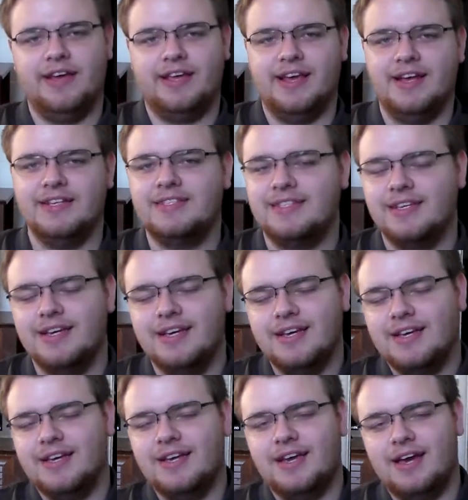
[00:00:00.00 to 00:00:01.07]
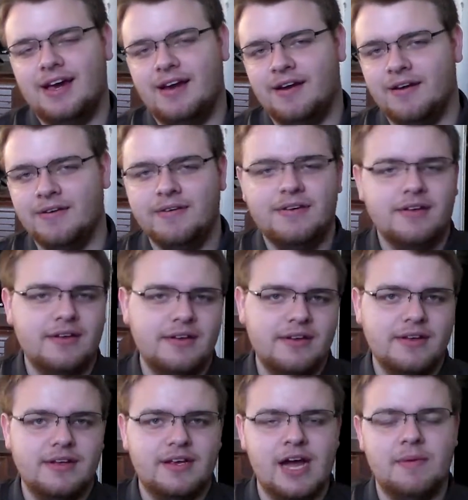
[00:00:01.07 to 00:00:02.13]
I guess? I don't know.
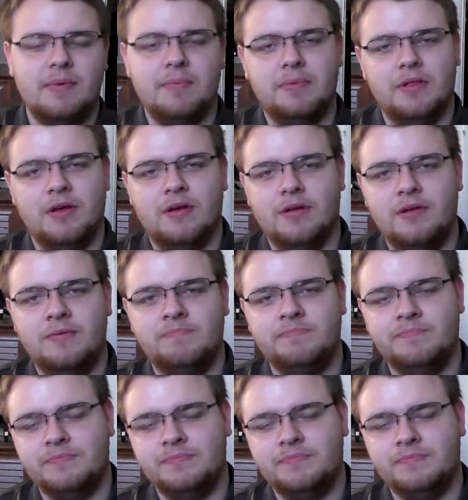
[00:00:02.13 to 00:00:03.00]
Comment below.